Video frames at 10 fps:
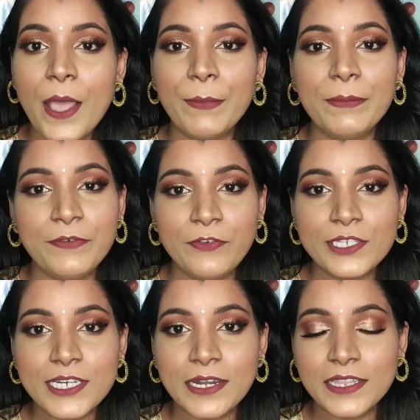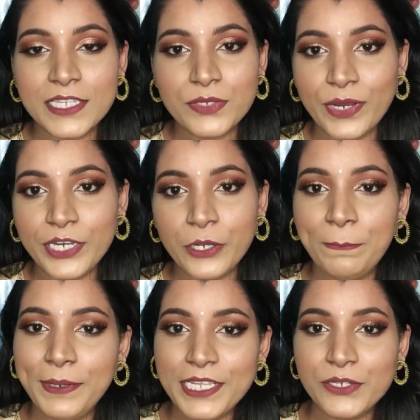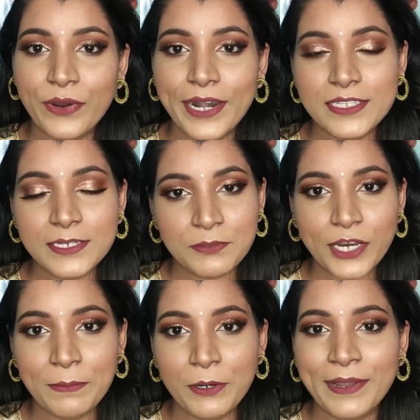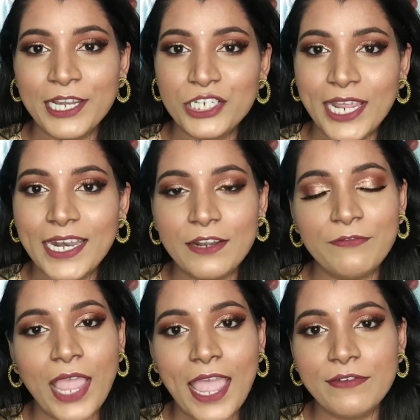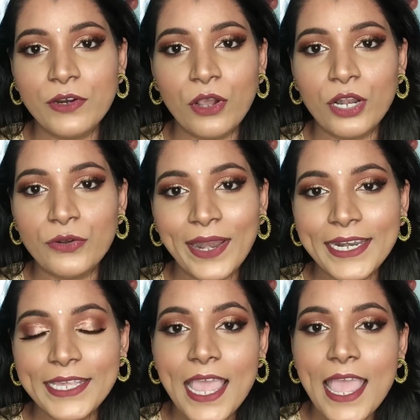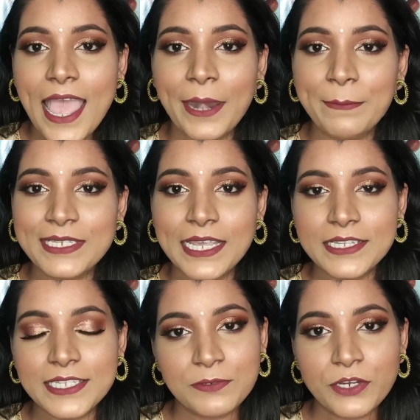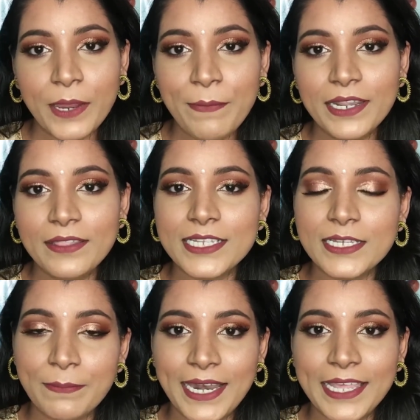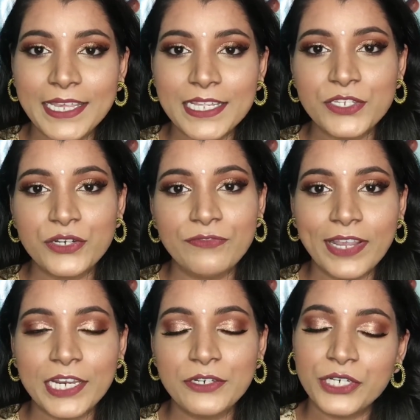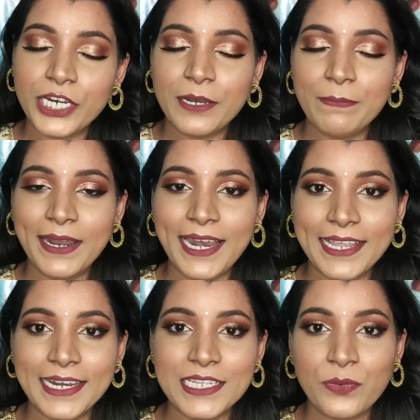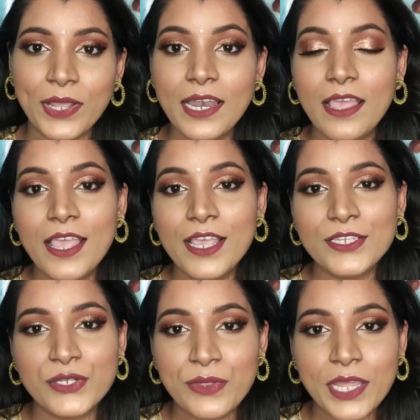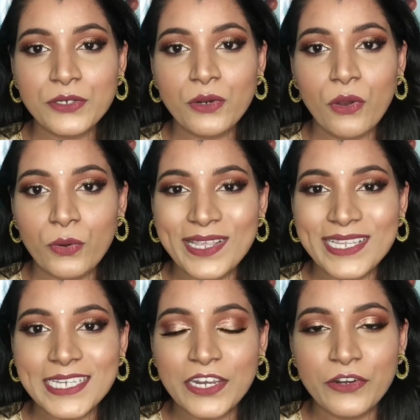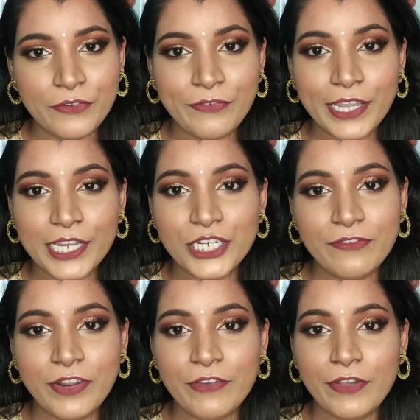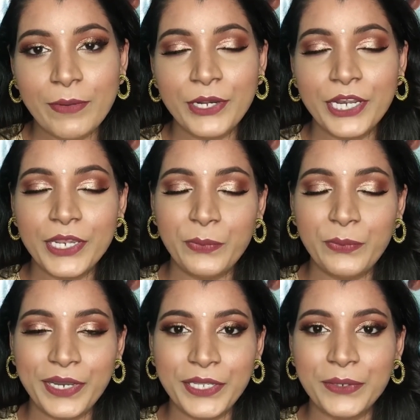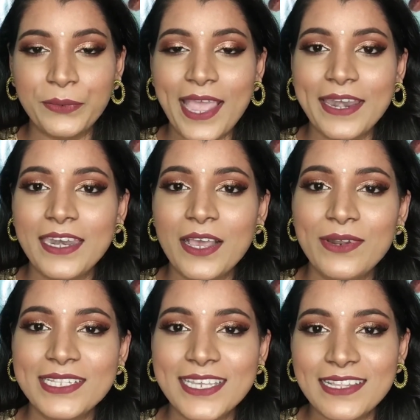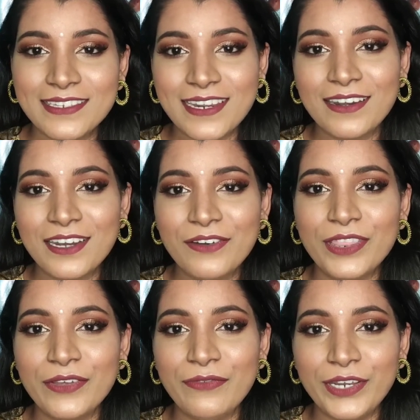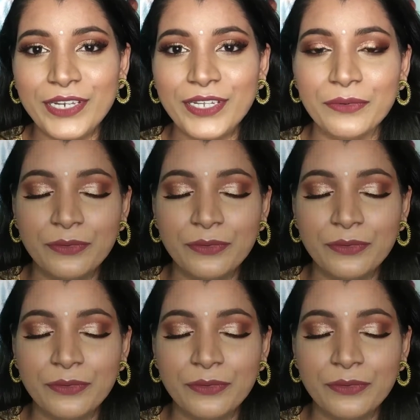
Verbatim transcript: but before starting this video please go ahead and subscribe to my channel if you haven't already and beside the subscribe button there's a bell icon so don't forget to hit on that bell icon as well so that you'll always get a notification whenever i upload a new video and now let's get started with the video